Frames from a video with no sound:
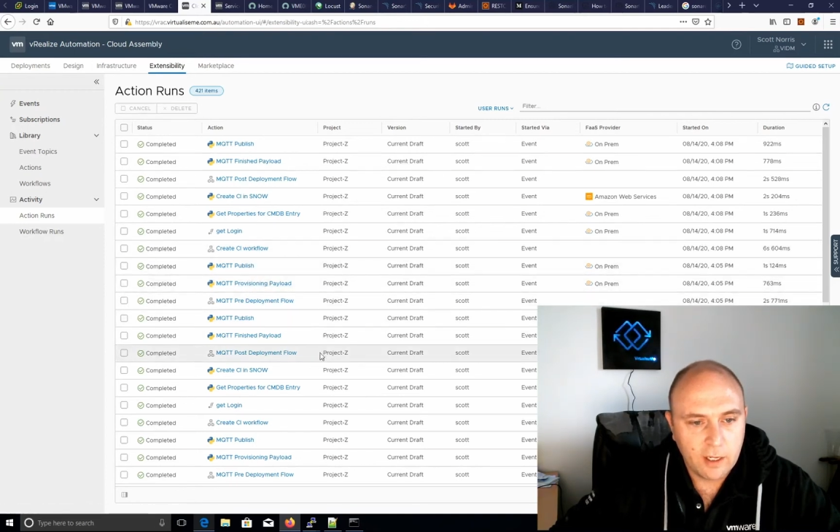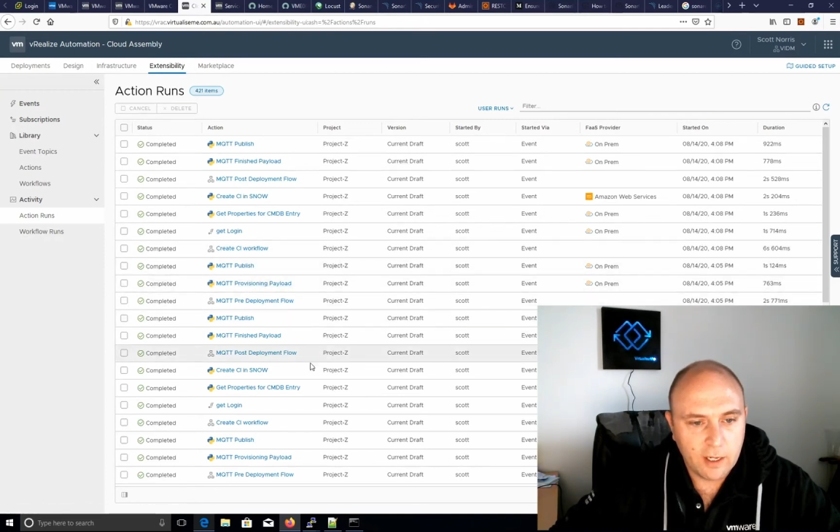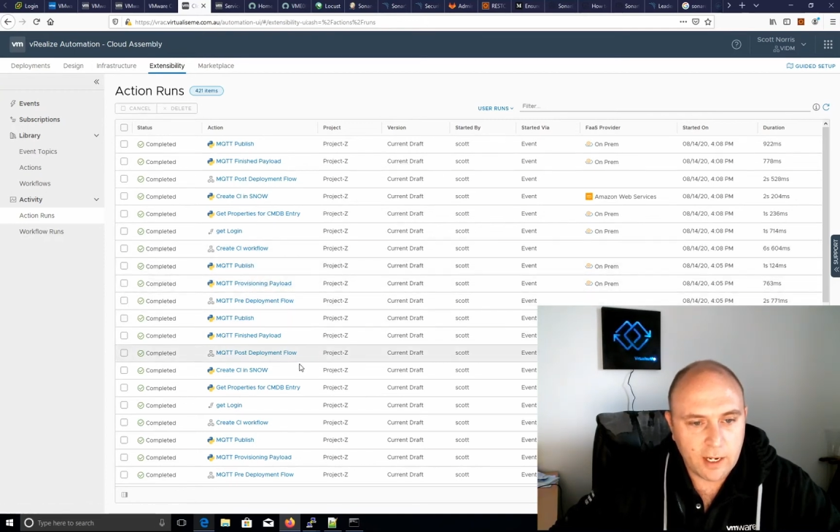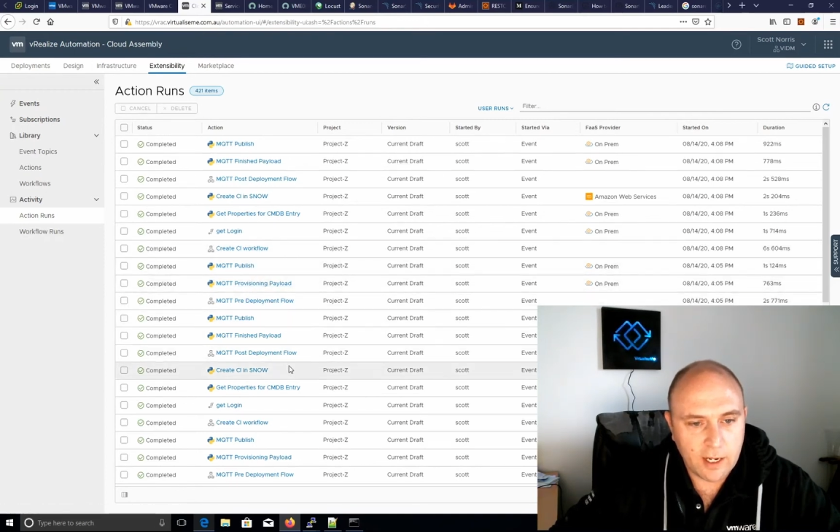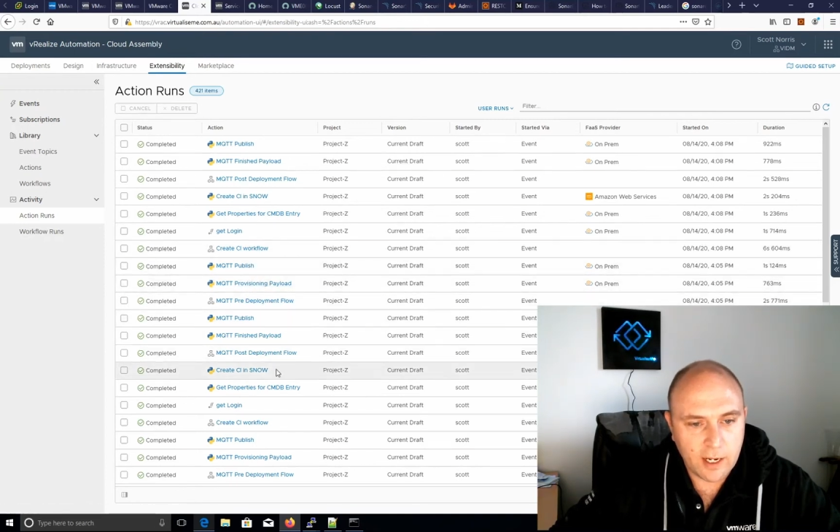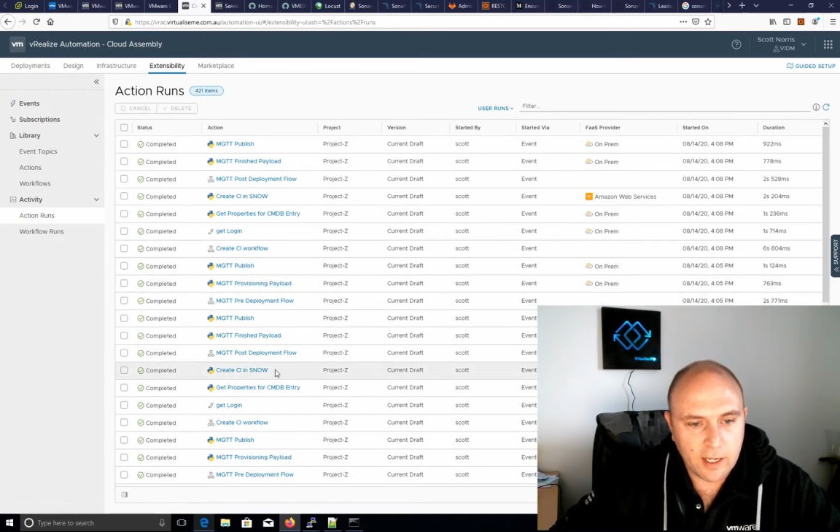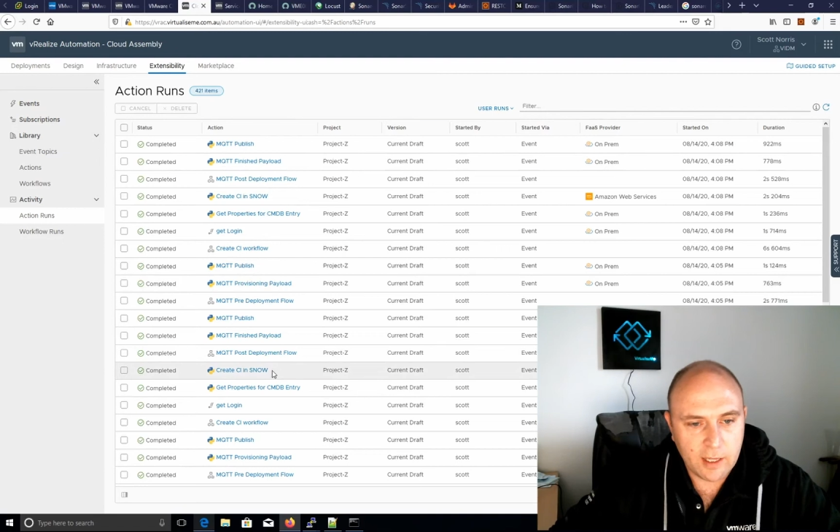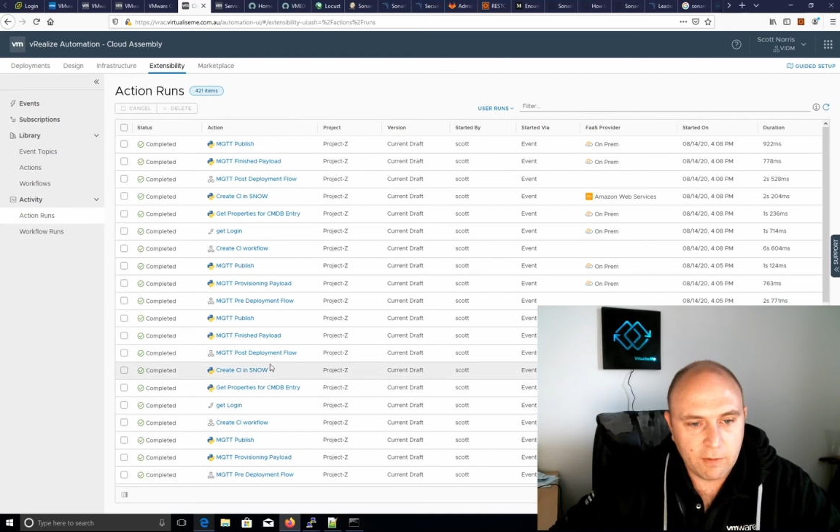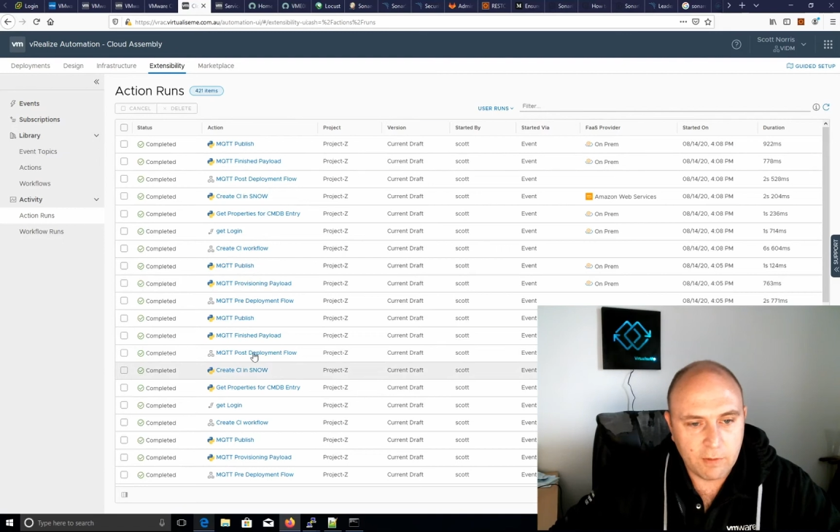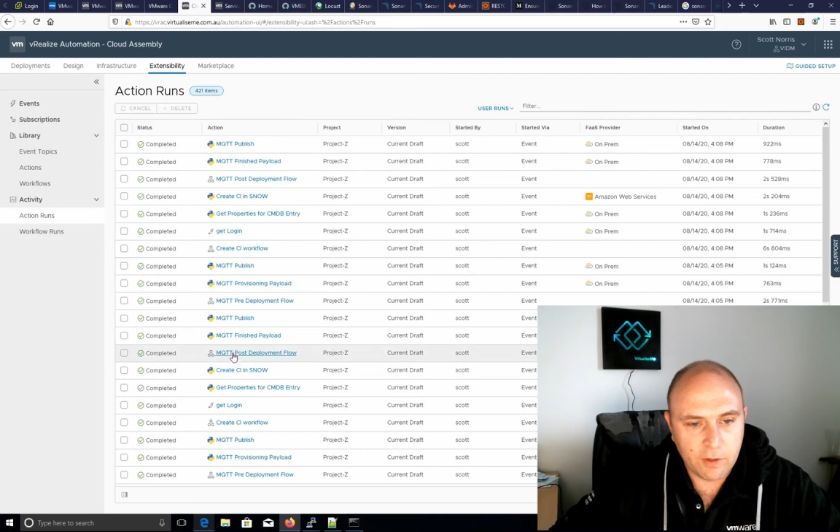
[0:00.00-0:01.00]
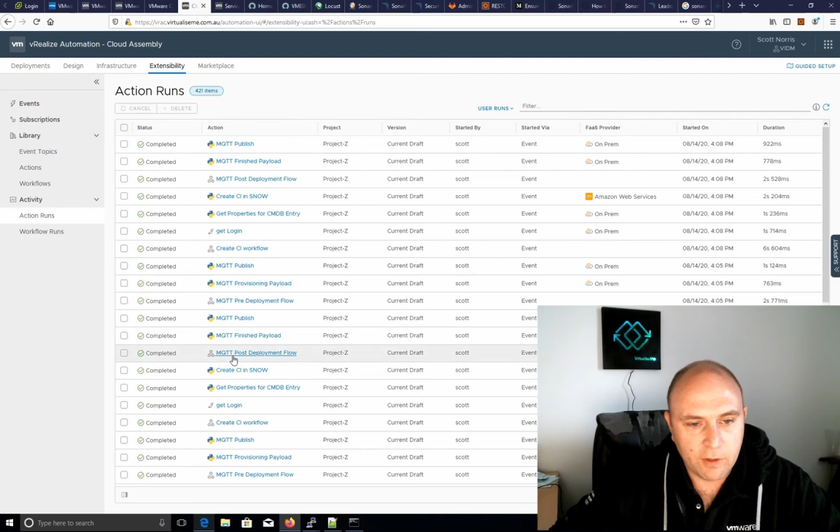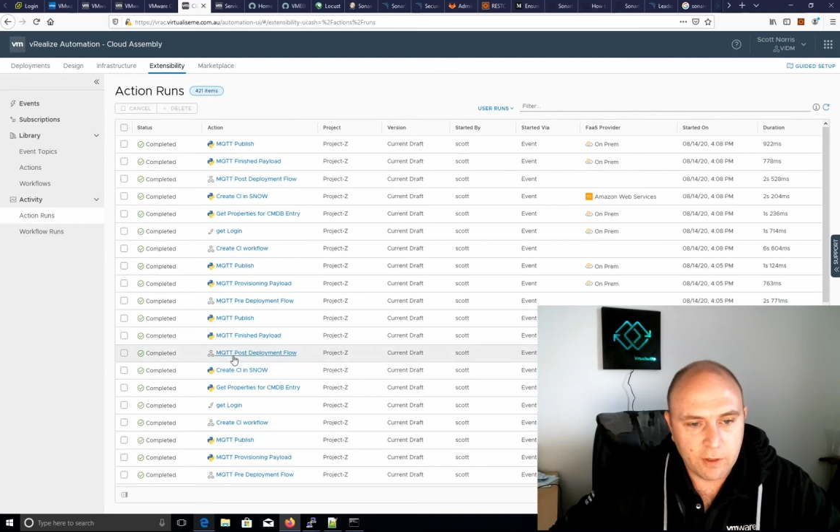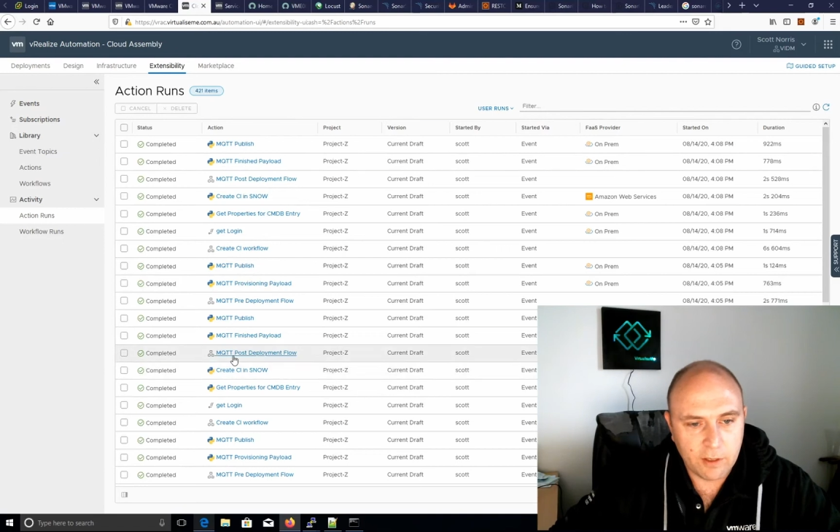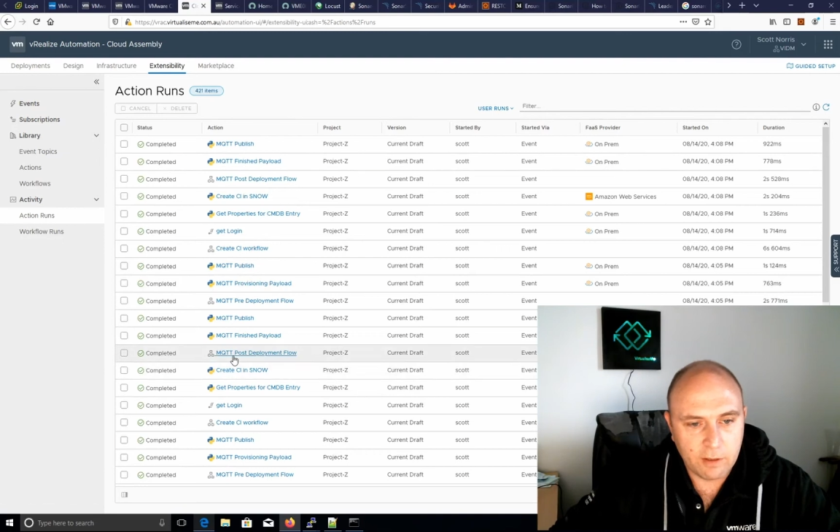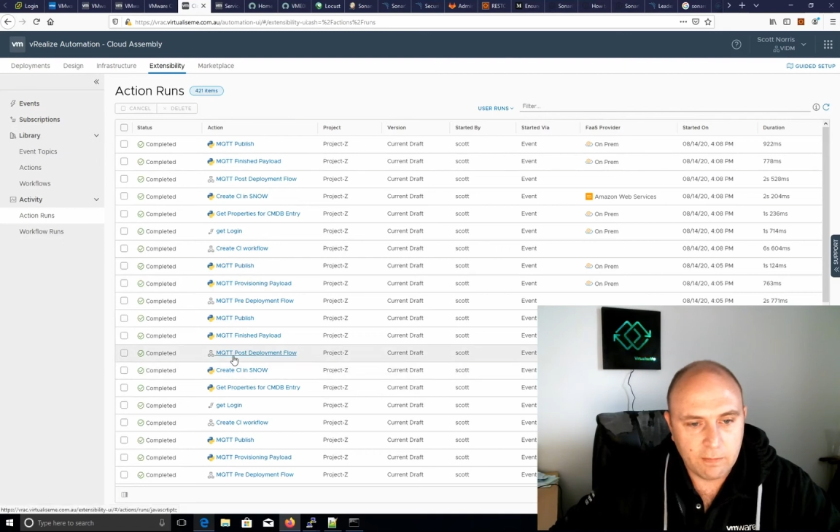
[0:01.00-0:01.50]
and then we've got
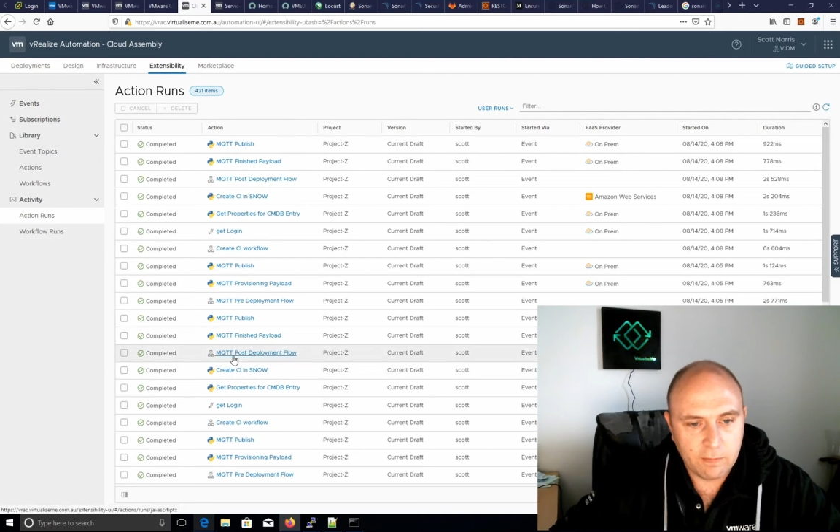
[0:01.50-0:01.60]
the